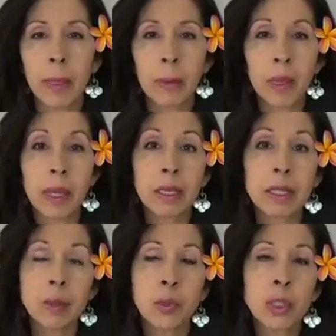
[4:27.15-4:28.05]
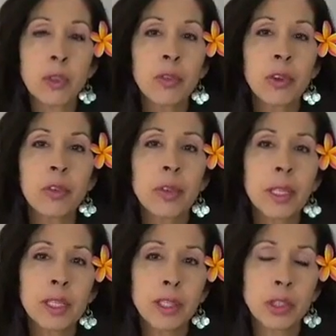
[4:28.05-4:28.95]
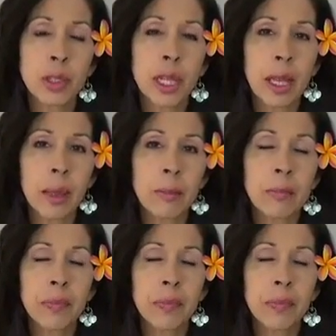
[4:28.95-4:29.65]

Because when you fulfill a dream,